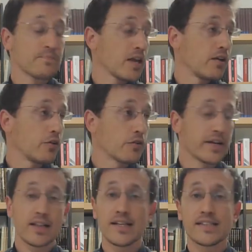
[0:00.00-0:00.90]
or
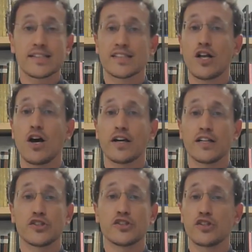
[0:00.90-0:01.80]
at least as long as
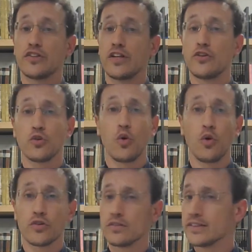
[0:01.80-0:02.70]
Jews continue to
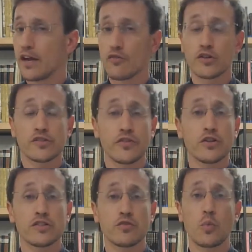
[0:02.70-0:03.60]
hold diverse
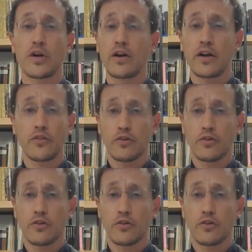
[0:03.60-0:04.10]
views from one another